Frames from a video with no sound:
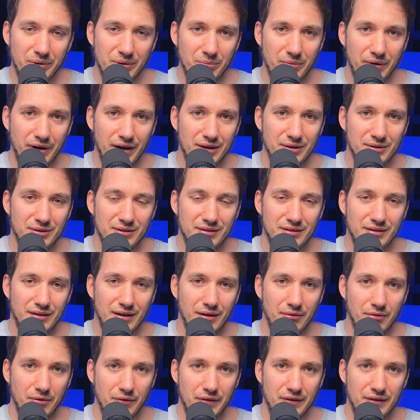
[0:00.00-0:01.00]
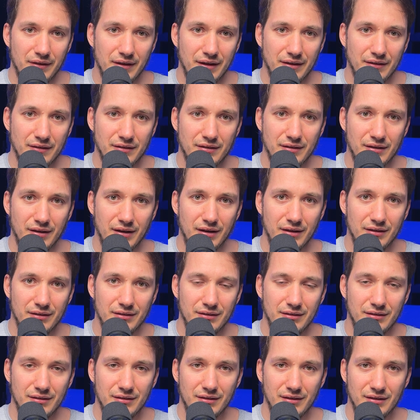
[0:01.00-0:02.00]
in mind, everything I said
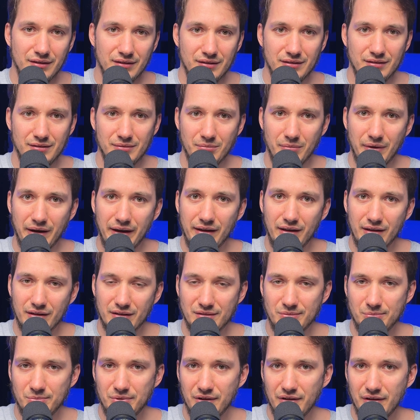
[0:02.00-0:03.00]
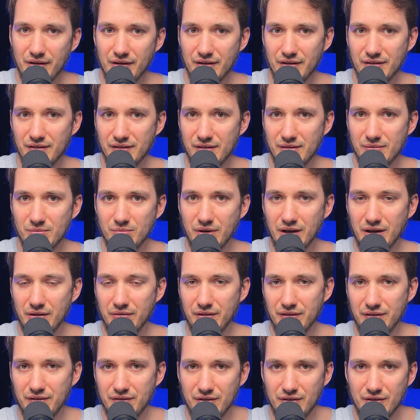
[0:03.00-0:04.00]
is my experience, my
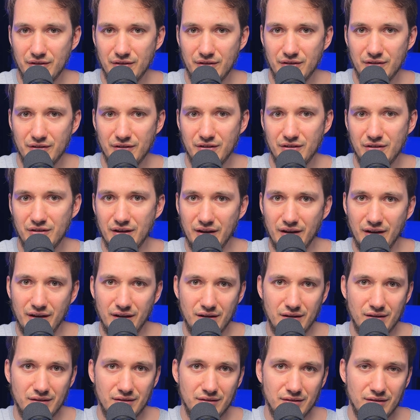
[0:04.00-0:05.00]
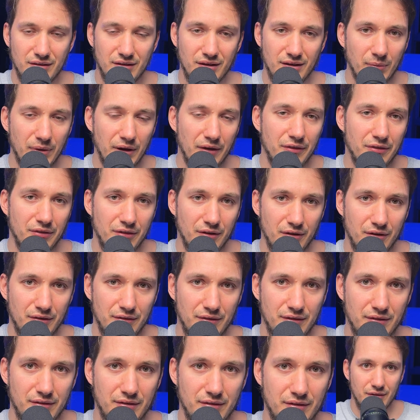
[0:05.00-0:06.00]
research, and my
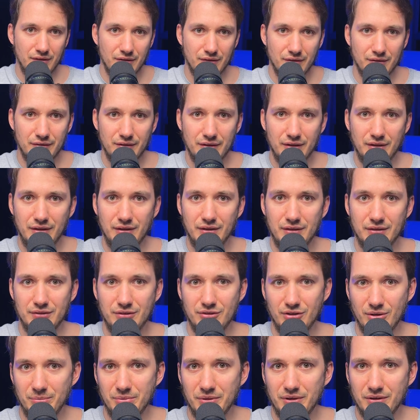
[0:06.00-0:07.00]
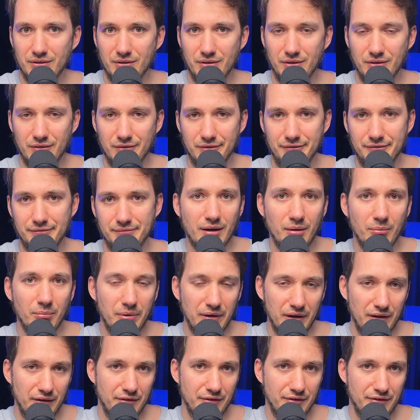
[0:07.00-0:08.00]
thoughts on the topic of
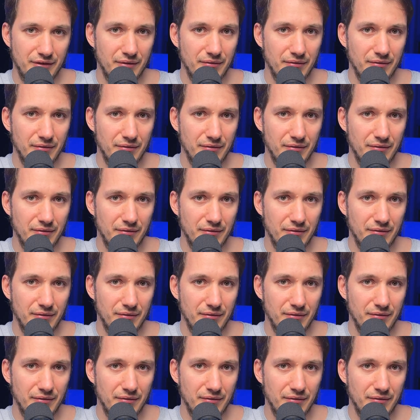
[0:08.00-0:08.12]
compilers